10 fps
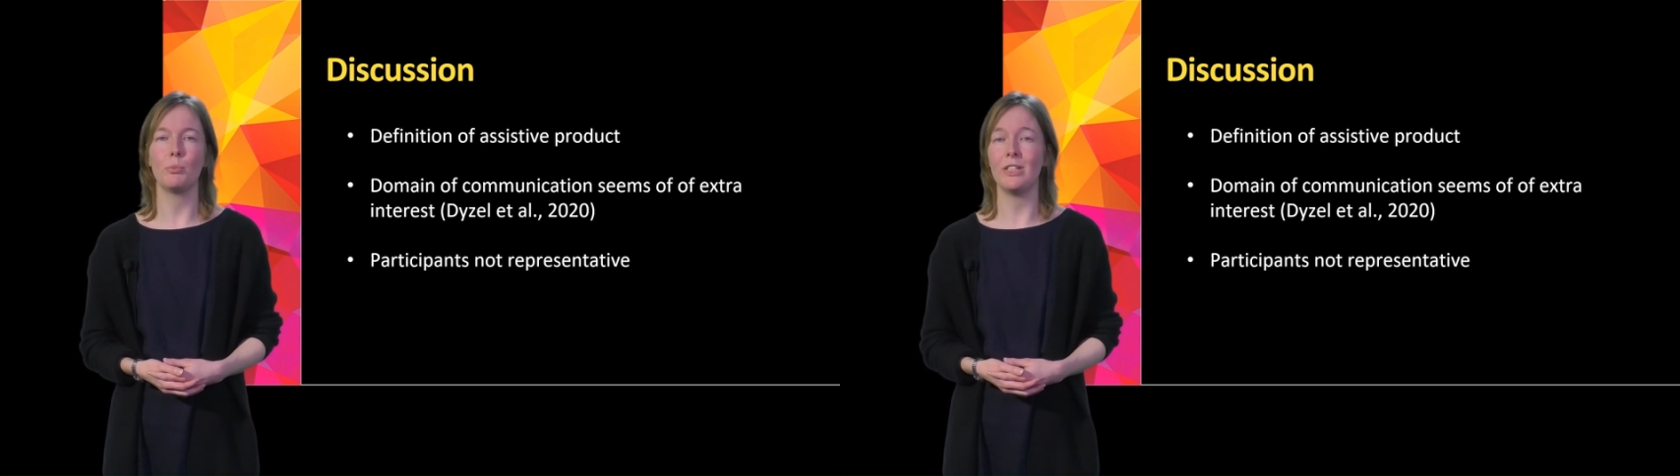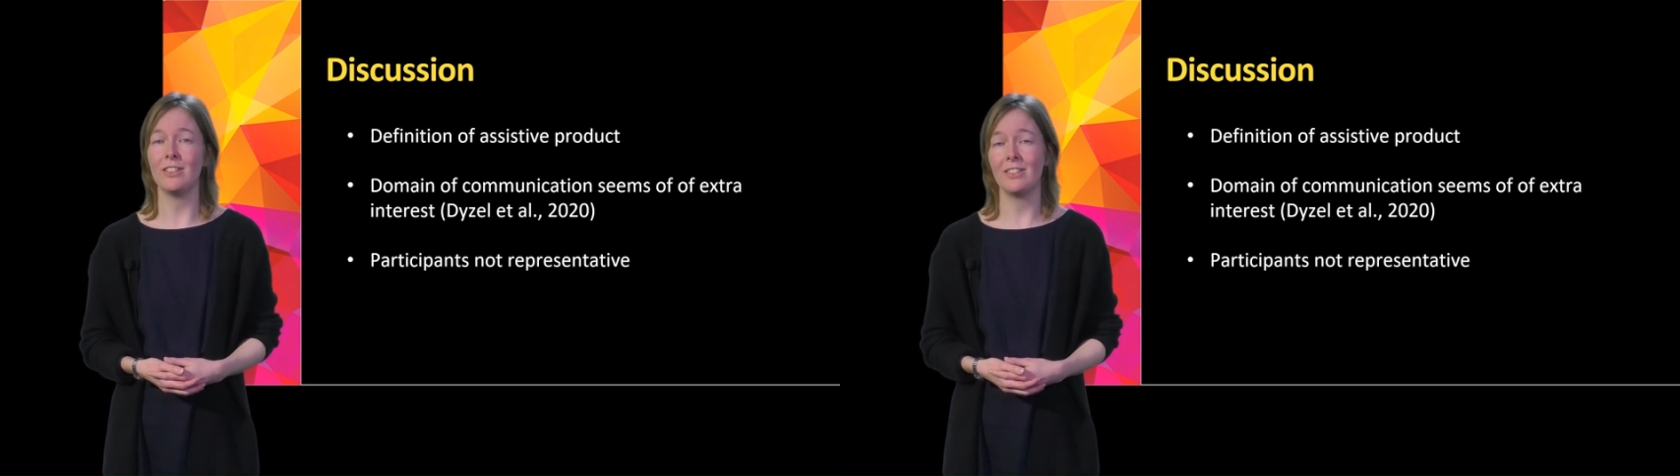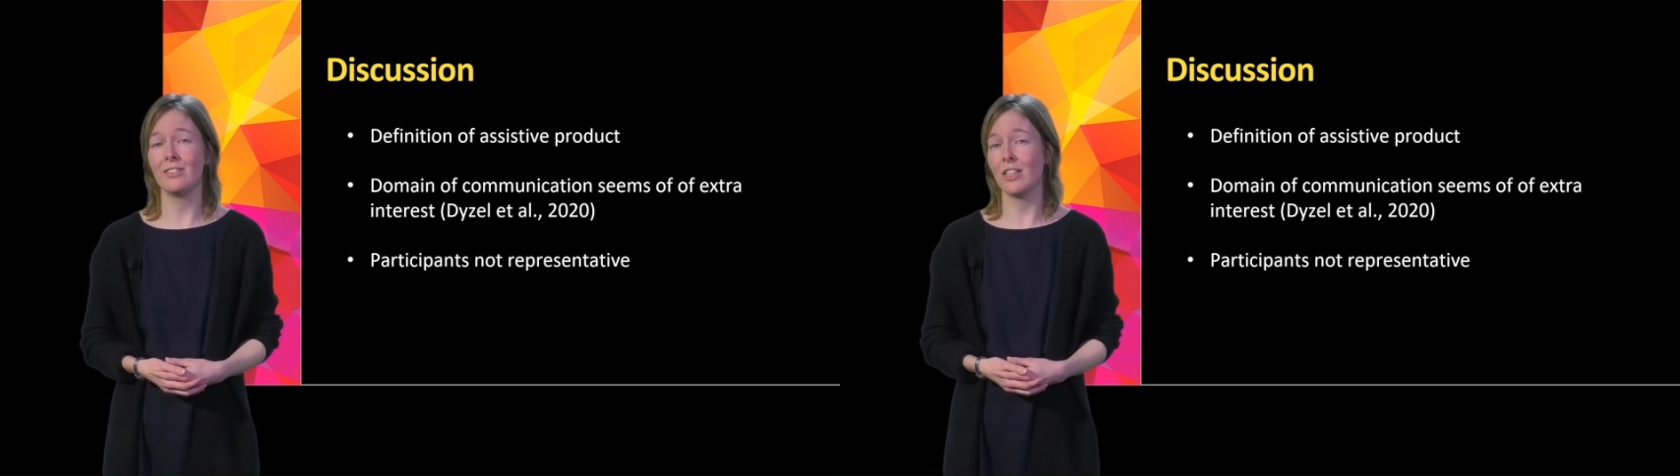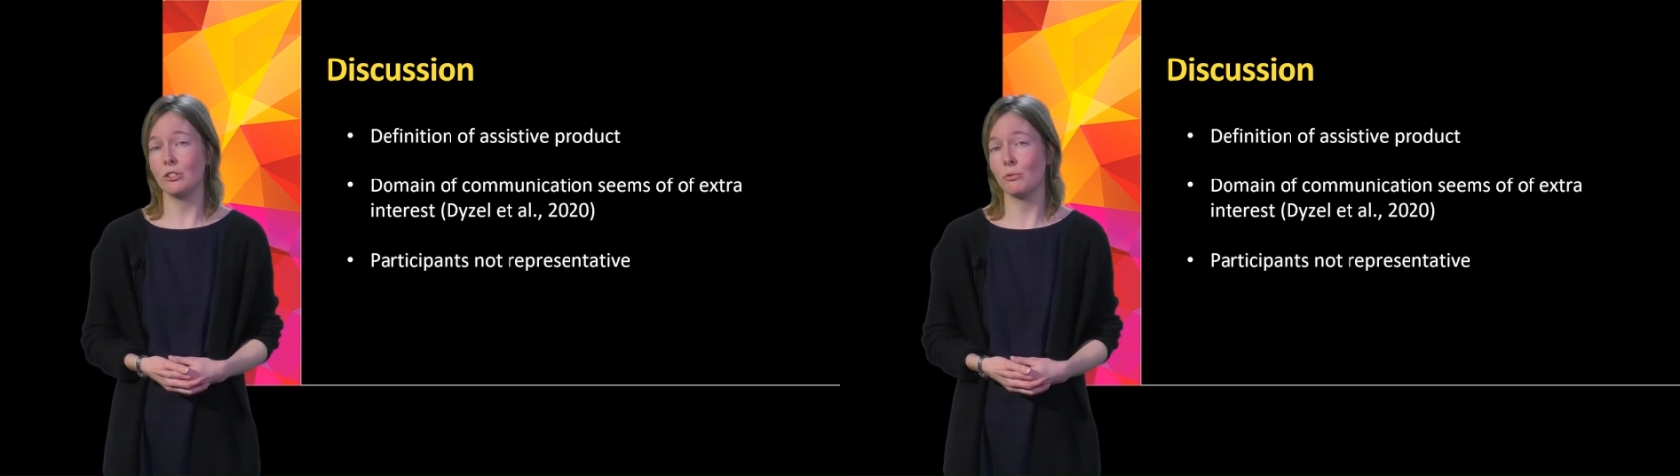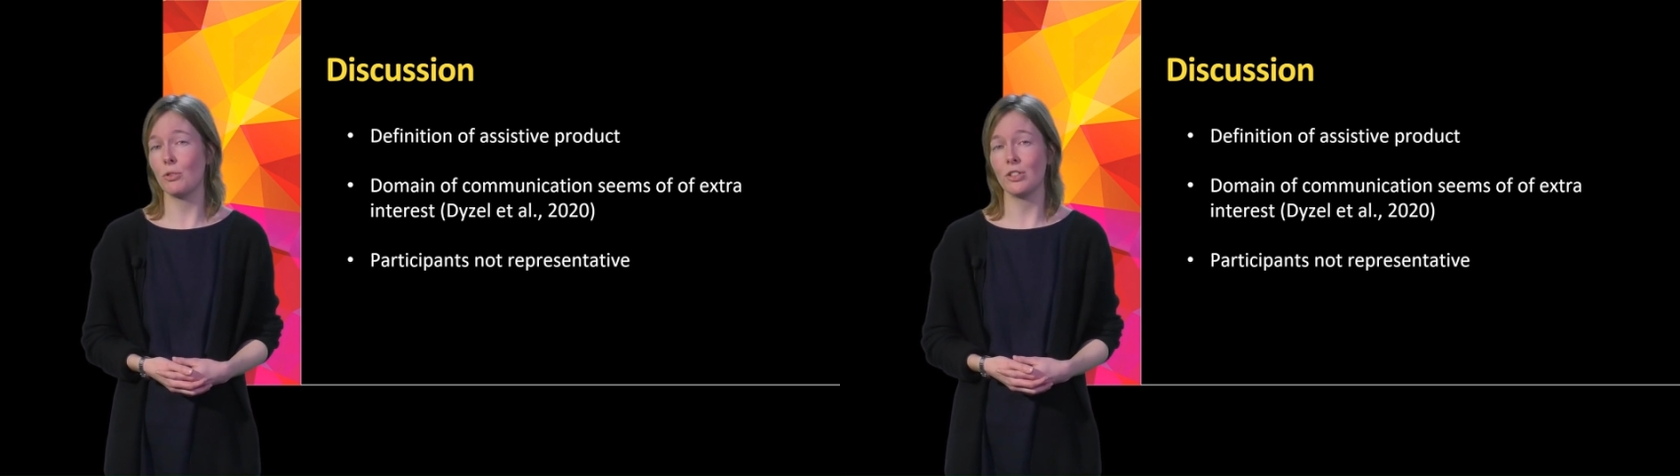we didn't
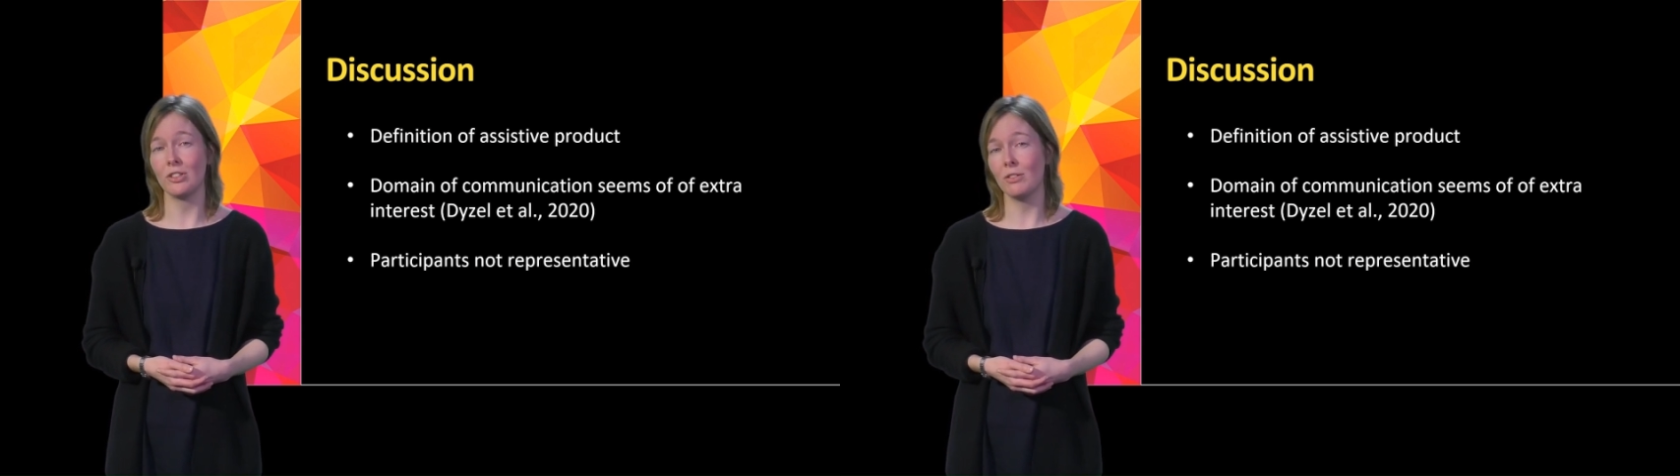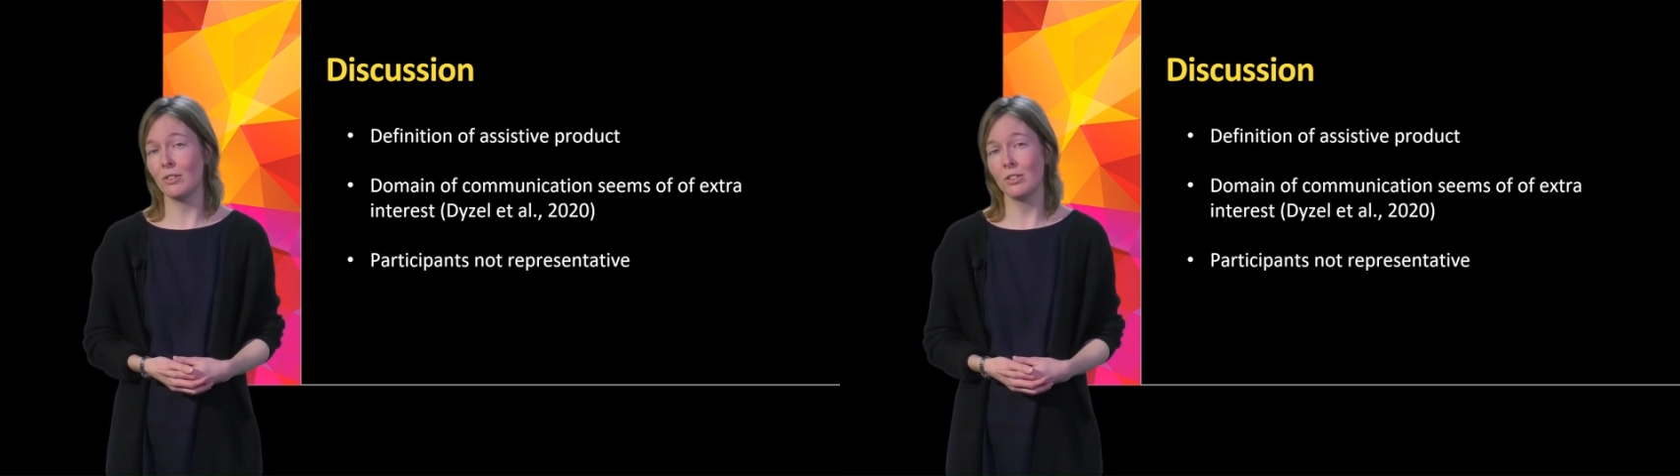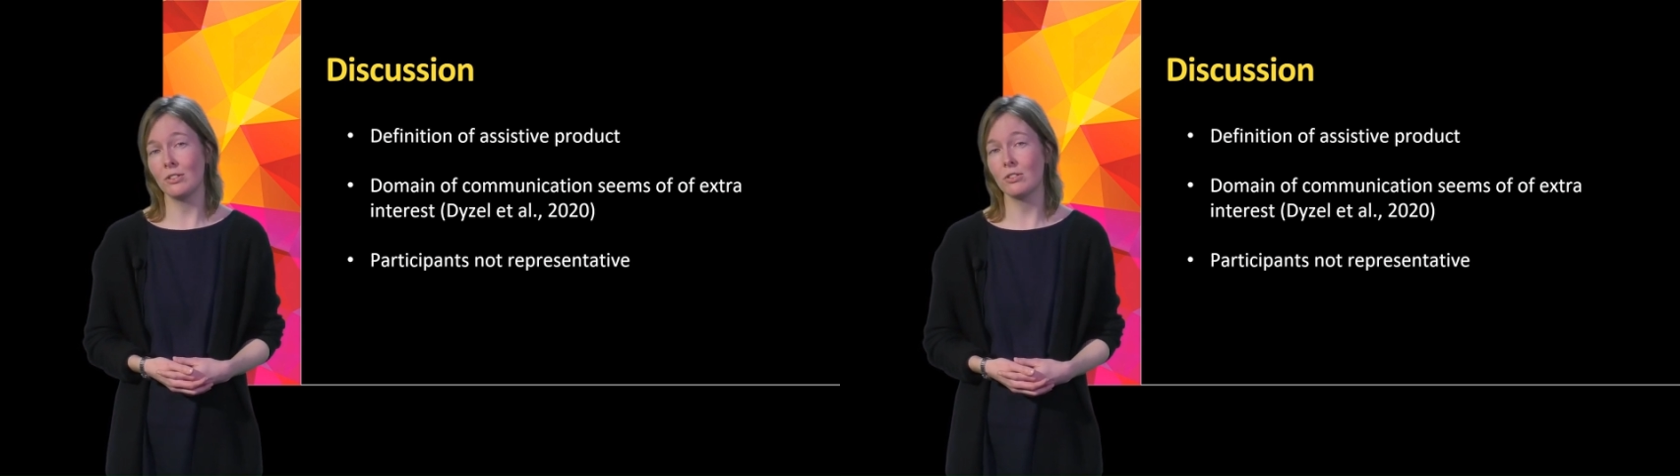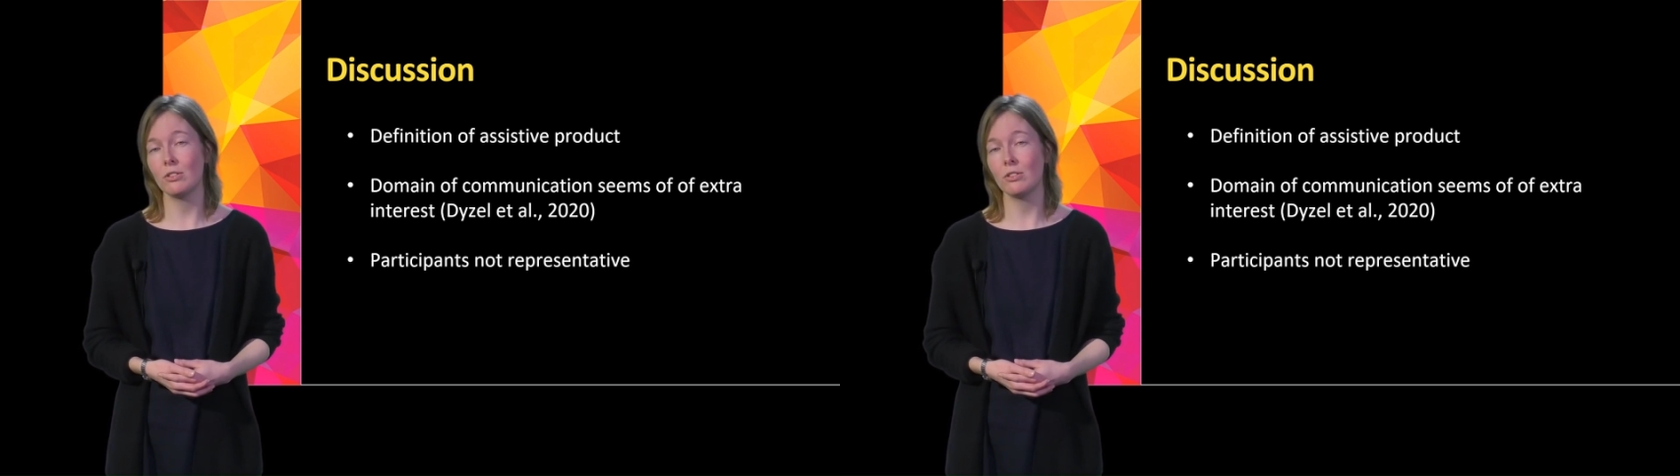test for significance,